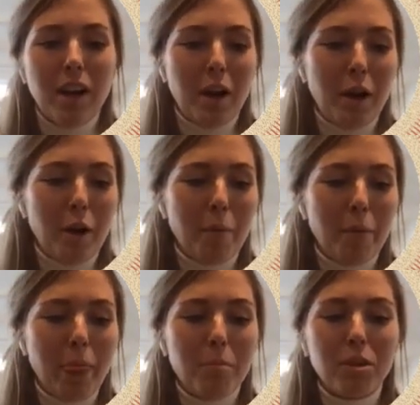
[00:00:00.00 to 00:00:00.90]

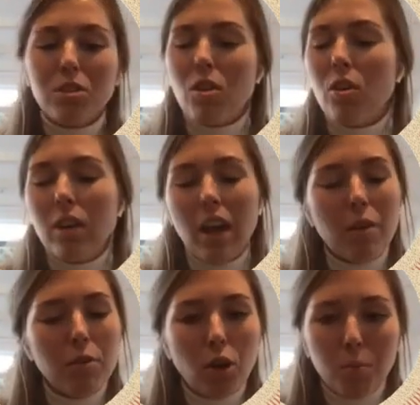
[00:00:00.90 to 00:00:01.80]
But you only
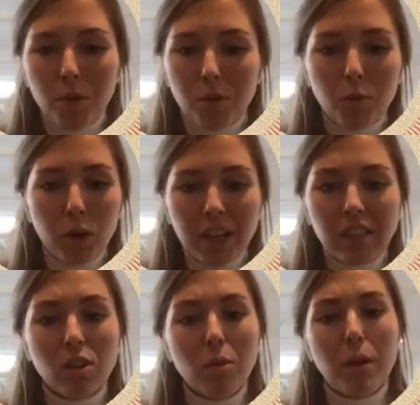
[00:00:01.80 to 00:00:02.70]
have a couple of
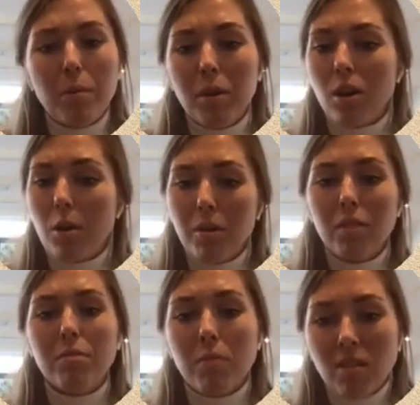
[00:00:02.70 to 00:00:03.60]
weeks or maybe a couple
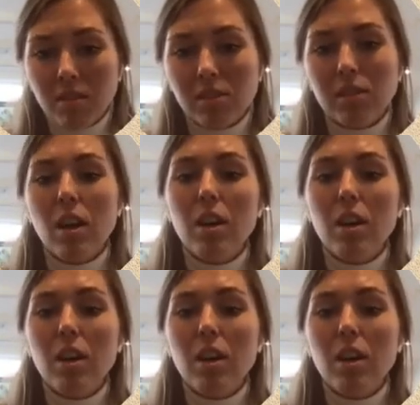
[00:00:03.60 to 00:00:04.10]
of months